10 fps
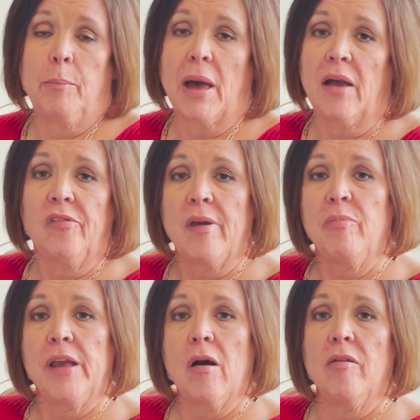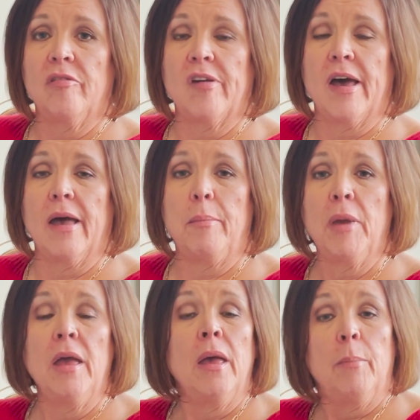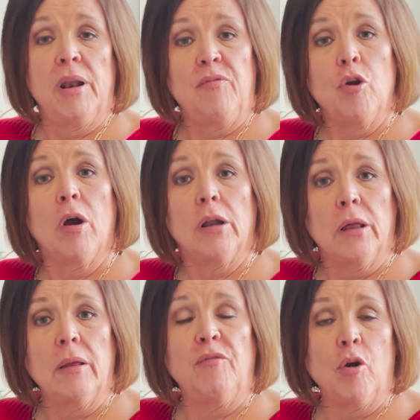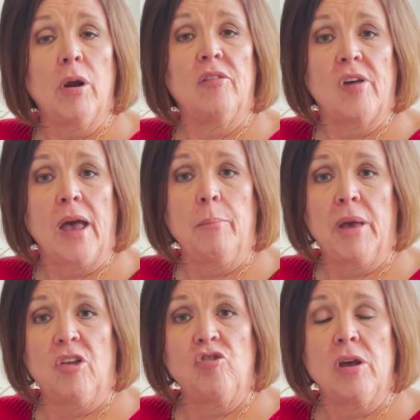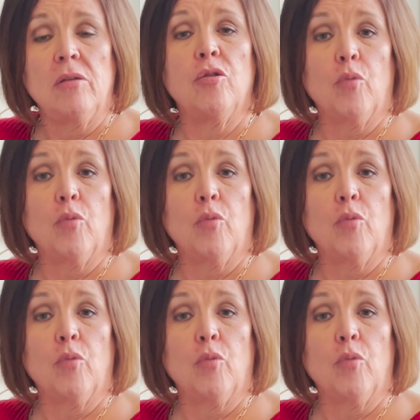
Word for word: buy something all the time, but if you're on a if you're on a tight budget,